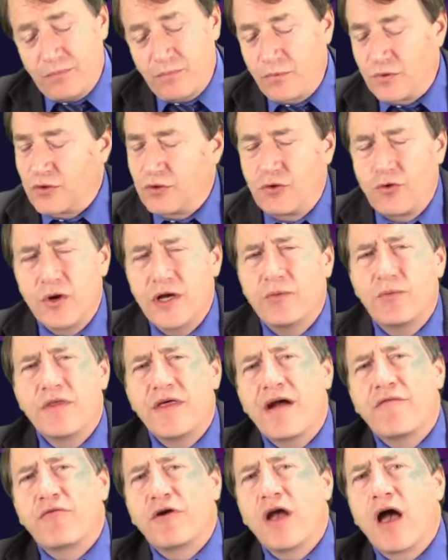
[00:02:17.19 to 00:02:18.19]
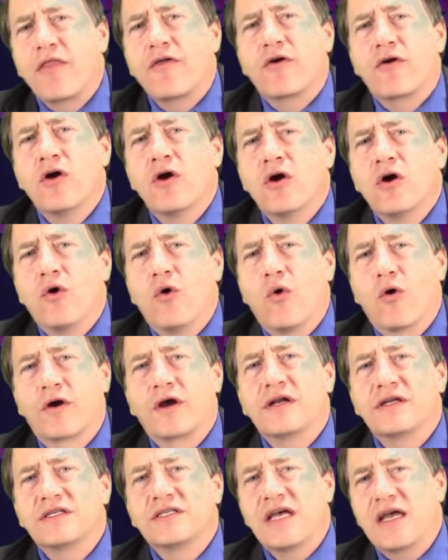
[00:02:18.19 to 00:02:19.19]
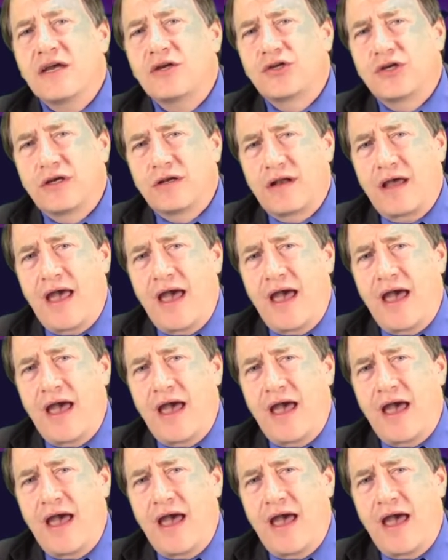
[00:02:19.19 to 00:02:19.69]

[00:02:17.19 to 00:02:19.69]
which agreed with every other organization